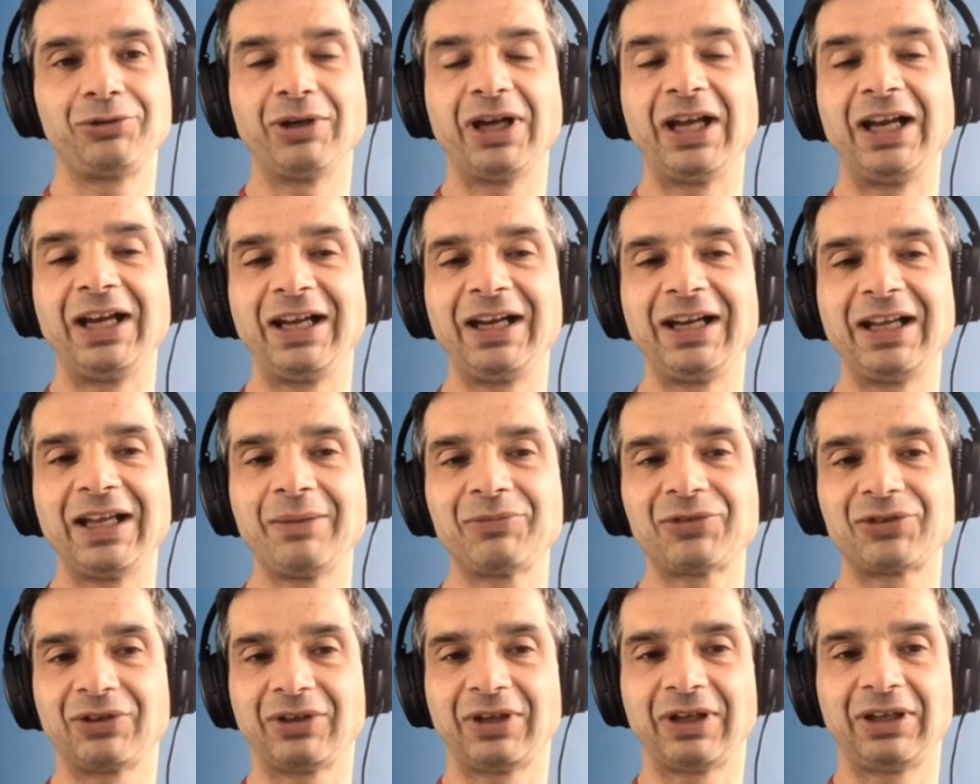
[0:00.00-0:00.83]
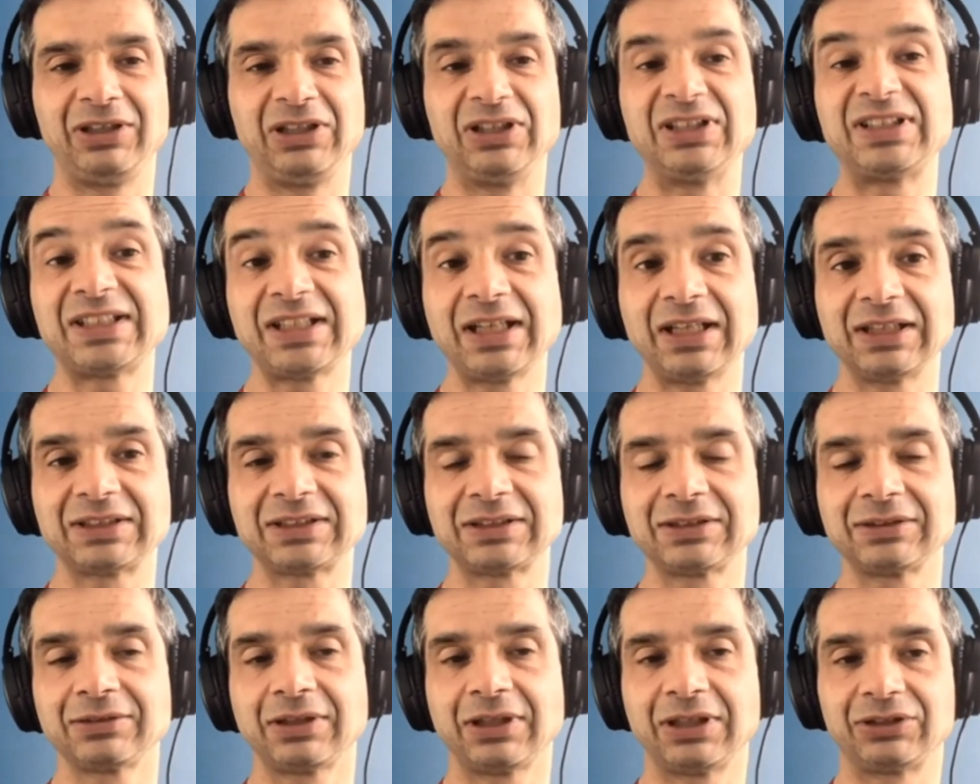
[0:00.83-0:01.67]
LLMs in SaaS,
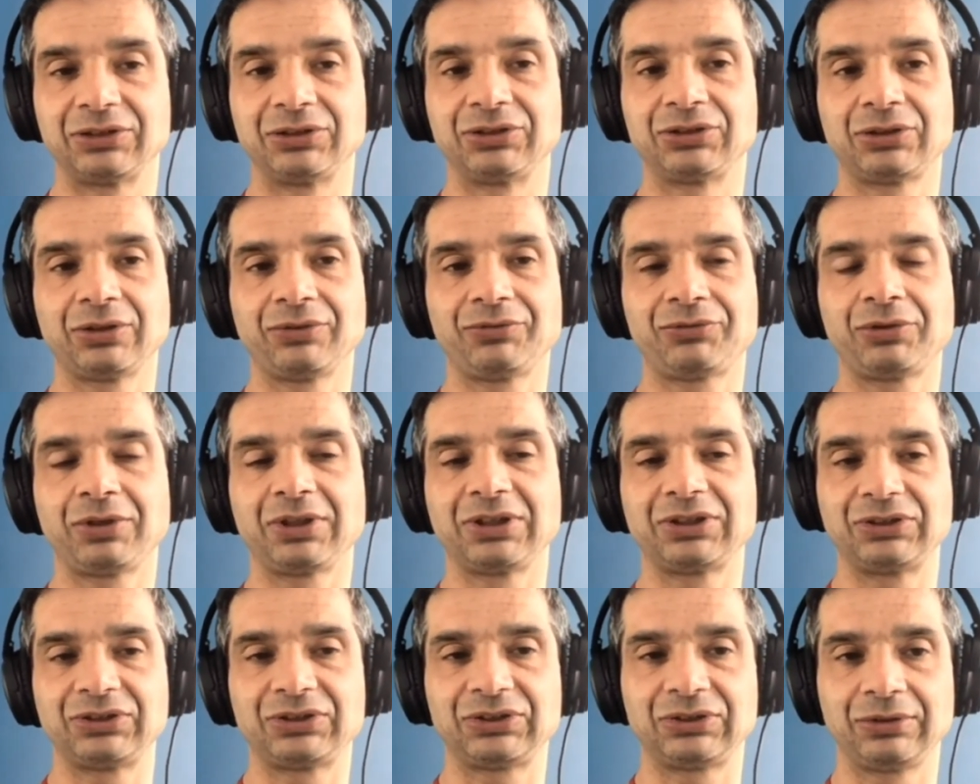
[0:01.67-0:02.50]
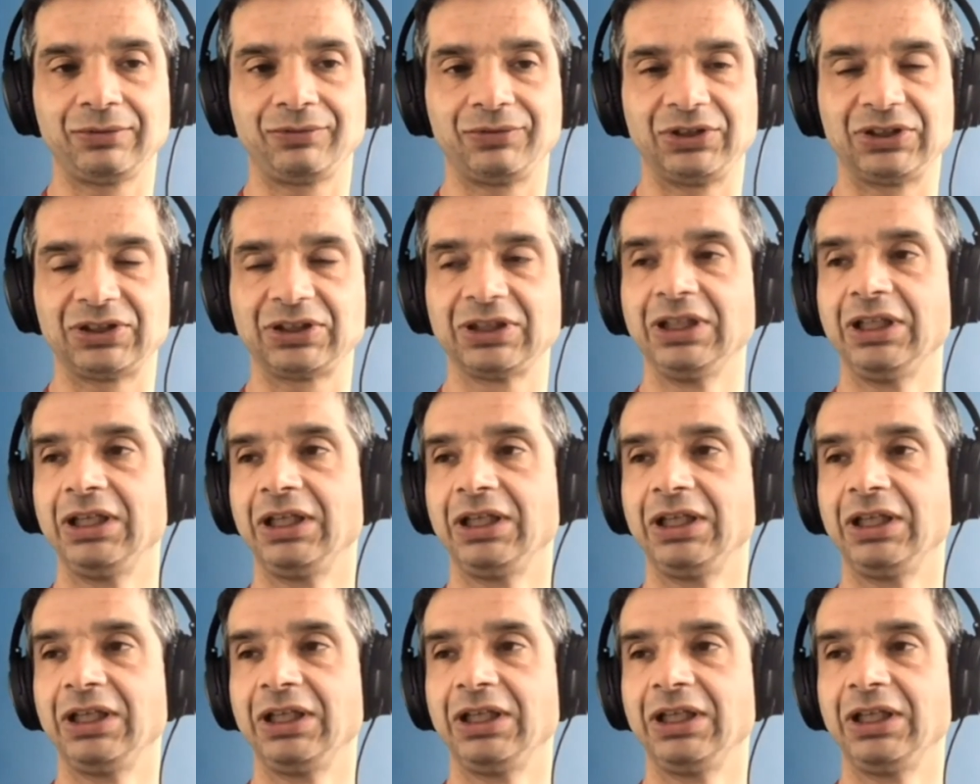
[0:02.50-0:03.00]
as a software as a service.